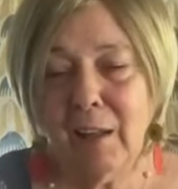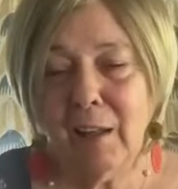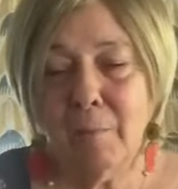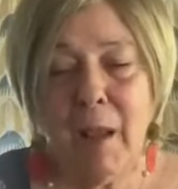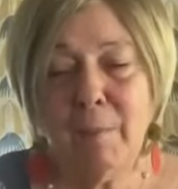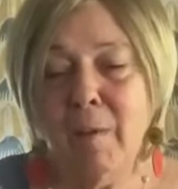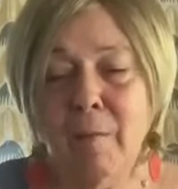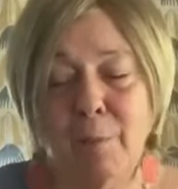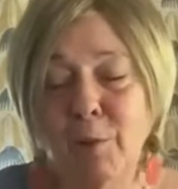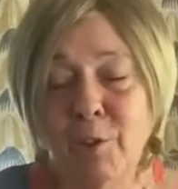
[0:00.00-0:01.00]
it may be
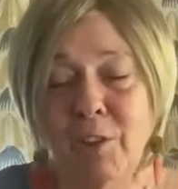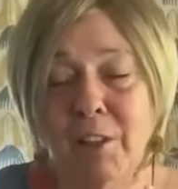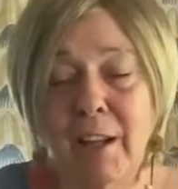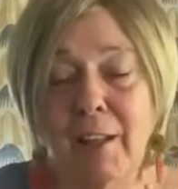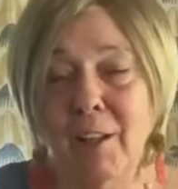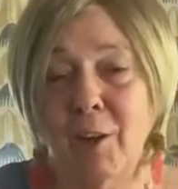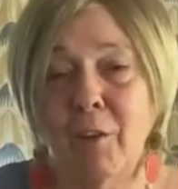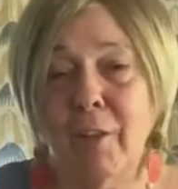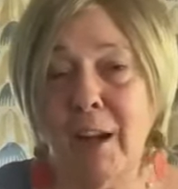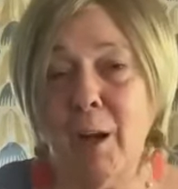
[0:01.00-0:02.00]
my personality,
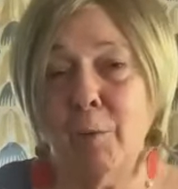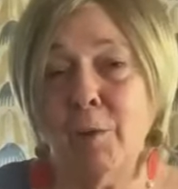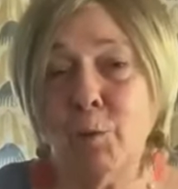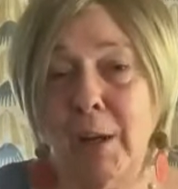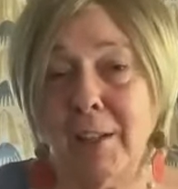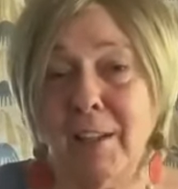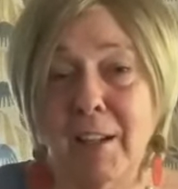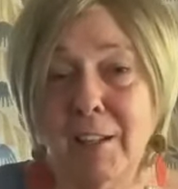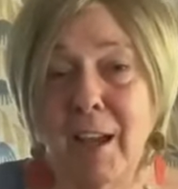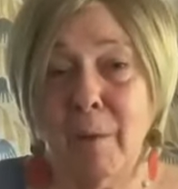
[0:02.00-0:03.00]
or that I was raised
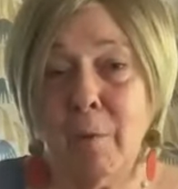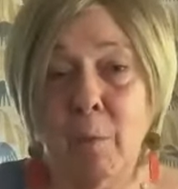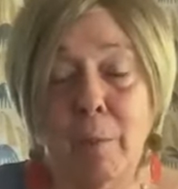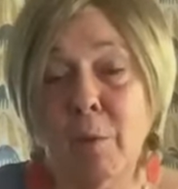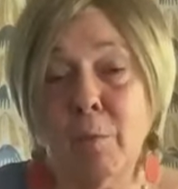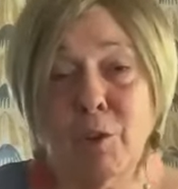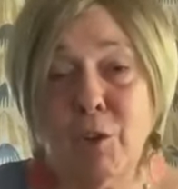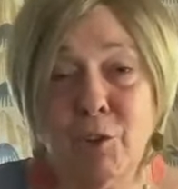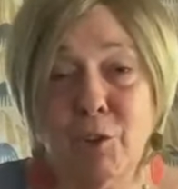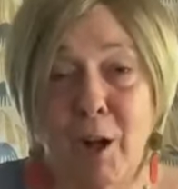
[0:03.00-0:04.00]
at a time when women were
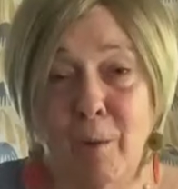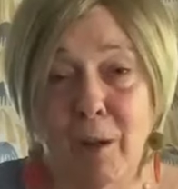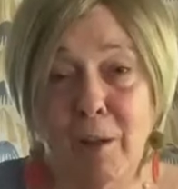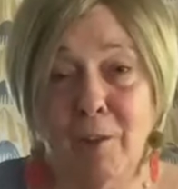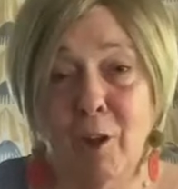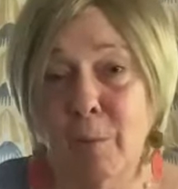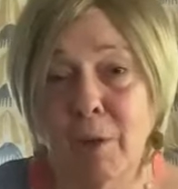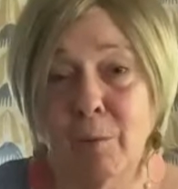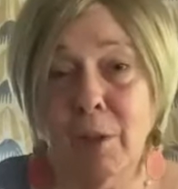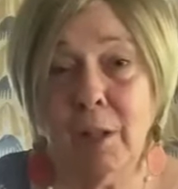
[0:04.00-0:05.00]
just stoic and
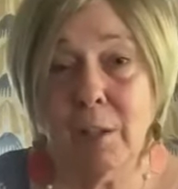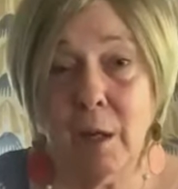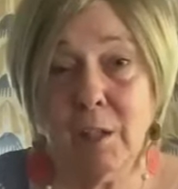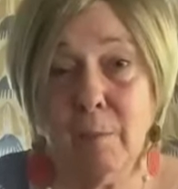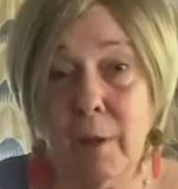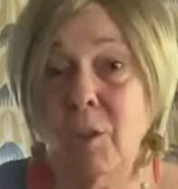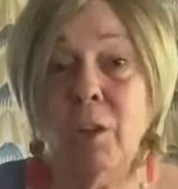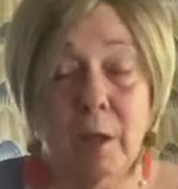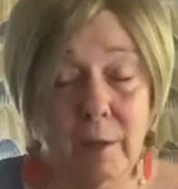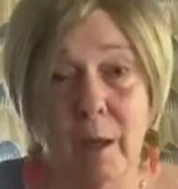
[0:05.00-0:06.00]
nobody really talked about it.
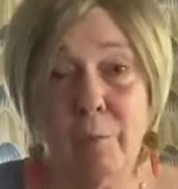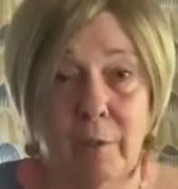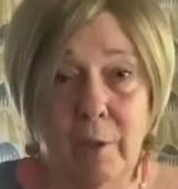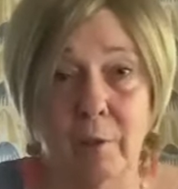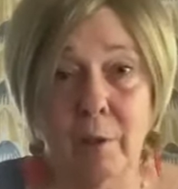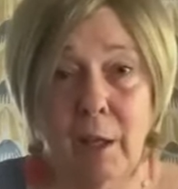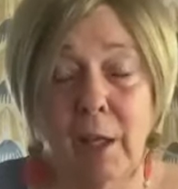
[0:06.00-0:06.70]
You got on with it.